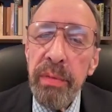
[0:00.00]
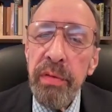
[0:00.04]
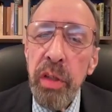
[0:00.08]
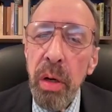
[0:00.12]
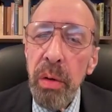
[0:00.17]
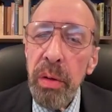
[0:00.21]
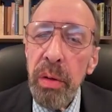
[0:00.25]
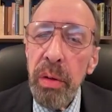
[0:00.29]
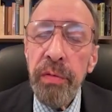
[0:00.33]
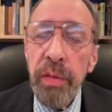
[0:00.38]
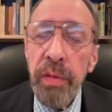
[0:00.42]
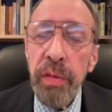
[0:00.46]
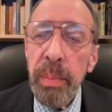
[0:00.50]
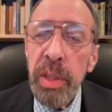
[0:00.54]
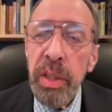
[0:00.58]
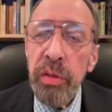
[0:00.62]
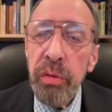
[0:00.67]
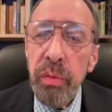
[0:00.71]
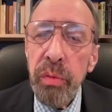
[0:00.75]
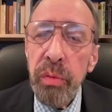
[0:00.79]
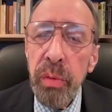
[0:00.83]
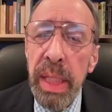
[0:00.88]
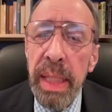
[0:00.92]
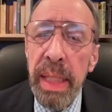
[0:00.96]
would have known it from
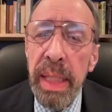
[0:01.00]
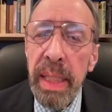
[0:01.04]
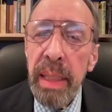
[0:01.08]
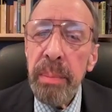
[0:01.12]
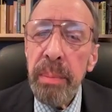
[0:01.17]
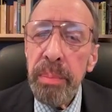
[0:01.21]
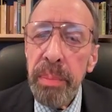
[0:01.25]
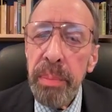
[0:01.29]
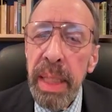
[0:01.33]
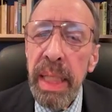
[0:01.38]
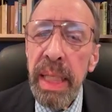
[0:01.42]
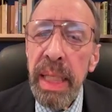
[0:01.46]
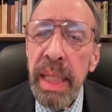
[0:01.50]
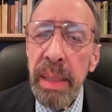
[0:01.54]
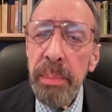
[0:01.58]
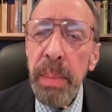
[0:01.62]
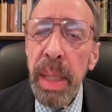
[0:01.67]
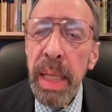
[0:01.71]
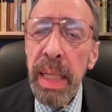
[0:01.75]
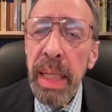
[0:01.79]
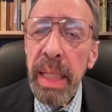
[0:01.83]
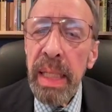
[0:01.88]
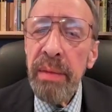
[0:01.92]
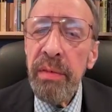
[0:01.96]
his reading, but he
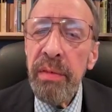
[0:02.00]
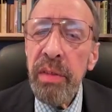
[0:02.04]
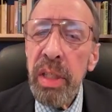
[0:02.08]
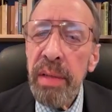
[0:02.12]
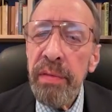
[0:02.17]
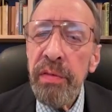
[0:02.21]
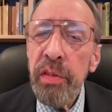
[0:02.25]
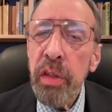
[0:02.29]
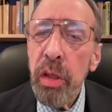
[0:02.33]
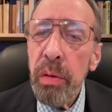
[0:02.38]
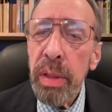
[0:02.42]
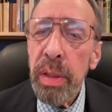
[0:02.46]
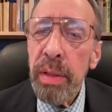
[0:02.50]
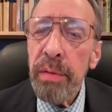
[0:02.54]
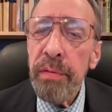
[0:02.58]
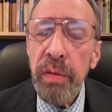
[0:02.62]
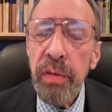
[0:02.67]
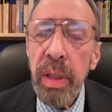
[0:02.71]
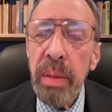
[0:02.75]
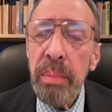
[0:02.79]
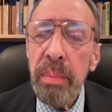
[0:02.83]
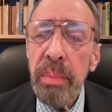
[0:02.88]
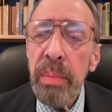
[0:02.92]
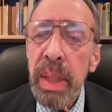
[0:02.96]
might even have known it
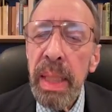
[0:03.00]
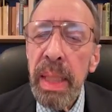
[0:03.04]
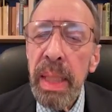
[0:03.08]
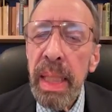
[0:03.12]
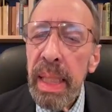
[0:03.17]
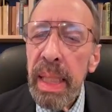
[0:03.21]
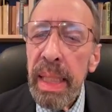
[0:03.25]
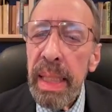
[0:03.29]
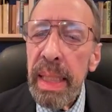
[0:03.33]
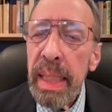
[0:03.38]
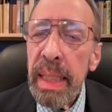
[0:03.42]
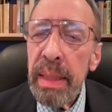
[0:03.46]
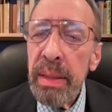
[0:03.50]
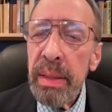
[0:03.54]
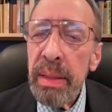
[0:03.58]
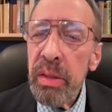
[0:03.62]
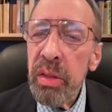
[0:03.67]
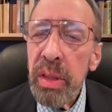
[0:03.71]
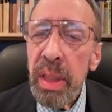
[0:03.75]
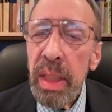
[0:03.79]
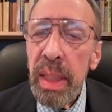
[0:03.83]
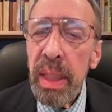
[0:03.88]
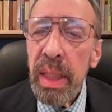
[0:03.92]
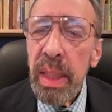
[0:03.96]
from
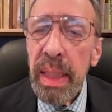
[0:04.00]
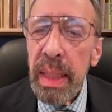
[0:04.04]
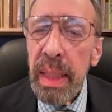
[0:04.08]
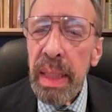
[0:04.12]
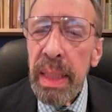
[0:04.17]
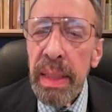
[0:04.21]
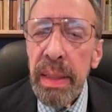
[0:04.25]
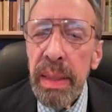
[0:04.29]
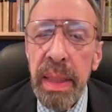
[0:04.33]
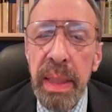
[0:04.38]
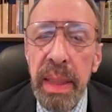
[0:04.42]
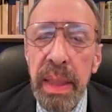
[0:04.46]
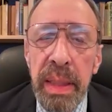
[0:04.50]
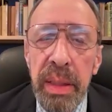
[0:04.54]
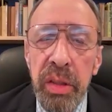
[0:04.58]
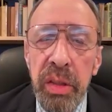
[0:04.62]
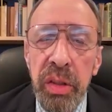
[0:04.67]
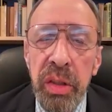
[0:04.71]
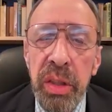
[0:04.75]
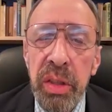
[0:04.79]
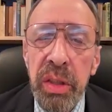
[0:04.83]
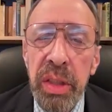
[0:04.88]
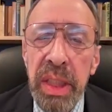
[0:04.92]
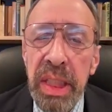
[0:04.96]
his
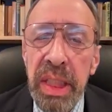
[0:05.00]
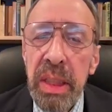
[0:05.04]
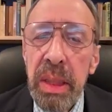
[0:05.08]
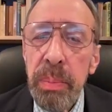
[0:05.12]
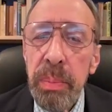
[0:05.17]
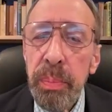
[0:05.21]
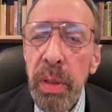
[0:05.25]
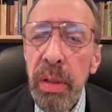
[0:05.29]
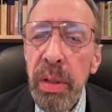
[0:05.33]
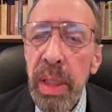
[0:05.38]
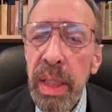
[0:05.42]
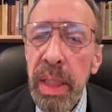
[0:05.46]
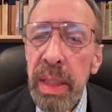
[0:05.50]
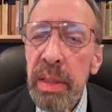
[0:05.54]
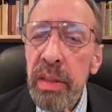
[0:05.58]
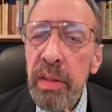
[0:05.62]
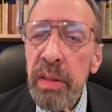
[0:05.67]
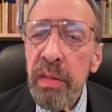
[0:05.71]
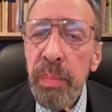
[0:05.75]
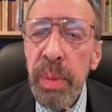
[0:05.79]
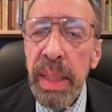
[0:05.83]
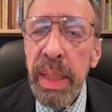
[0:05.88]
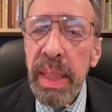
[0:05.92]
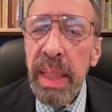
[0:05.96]
his just
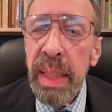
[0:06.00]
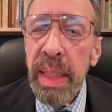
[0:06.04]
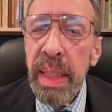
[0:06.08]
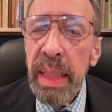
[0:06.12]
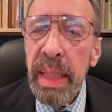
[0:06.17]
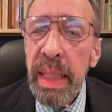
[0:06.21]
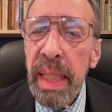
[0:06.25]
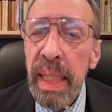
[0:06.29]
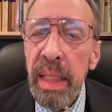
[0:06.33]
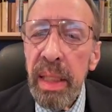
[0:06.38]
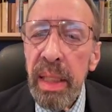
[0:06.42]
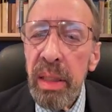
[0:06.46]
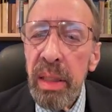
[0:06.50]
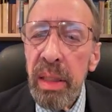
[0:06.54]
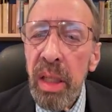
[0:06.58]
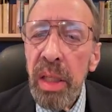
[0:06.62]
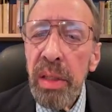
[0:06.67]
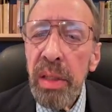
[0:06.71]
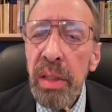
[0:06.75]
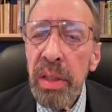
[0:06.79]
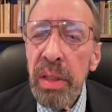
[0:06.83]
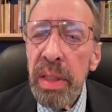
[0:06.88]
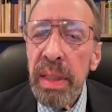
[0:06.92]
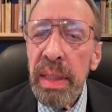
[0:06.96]
experience of being a kid in
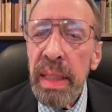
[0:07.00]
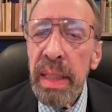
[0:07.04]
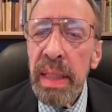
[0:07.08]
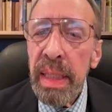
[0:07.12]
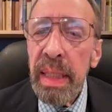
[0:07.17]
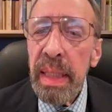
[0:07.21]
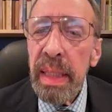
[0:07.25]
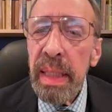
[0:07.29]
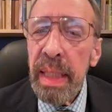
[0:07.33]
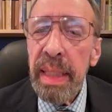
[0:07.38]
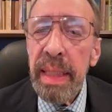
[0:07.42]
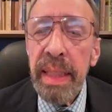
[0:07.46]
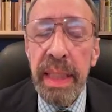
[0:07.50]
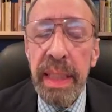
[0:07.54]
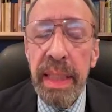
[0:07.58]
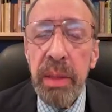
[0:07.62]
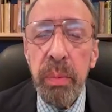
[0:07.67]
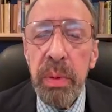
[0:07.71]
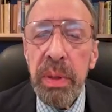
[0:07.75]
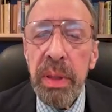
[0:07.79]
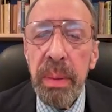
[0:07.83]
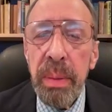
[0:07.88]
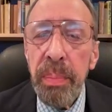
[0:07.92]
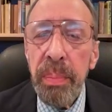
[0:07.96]
London, that
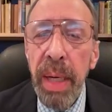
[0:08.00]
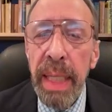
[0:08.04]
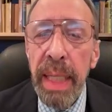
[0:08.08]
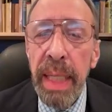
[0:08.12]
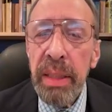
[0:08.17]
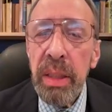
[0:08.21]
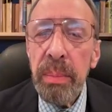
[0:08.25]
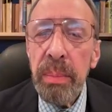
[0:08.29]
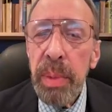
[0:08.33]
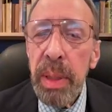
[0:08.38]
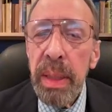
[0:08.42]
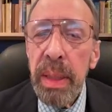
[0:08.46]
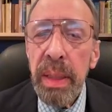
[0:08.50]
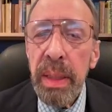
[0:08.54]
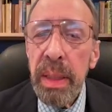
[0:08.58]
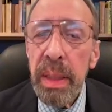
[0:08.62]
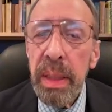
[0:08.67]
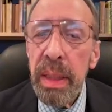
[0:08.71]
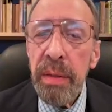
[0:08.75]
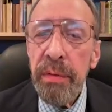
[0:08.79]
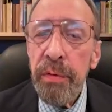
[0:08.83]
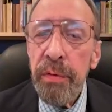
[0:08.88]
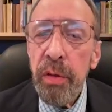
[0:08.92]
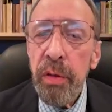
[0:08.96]
this was a
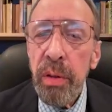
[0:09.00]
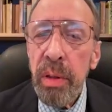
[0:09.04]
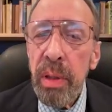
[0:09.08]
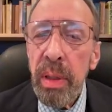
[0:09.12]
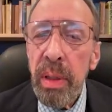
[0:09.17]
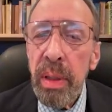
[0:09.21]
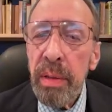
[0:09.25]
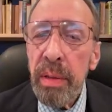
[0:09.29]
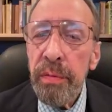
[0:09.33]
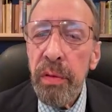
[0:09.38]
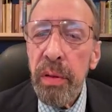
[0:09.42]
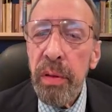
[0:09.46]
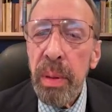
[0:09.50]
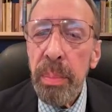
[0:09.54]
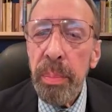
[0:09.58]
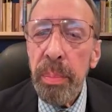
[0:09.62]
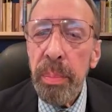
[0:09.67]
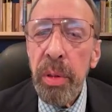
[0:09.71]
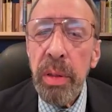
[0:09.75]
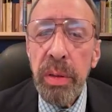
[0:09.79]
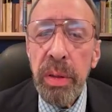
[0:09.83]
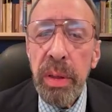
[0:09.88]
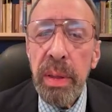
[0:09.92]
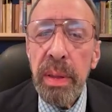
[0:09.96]
possibility for a
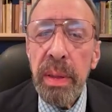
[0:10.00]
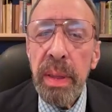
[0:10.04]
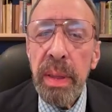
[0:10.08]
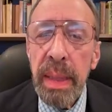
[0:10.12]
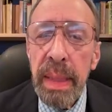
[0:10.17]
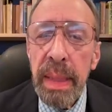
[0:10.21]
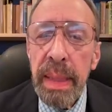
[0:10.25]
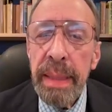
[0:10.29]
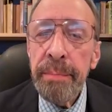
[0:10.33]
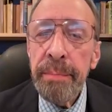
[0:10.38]
person.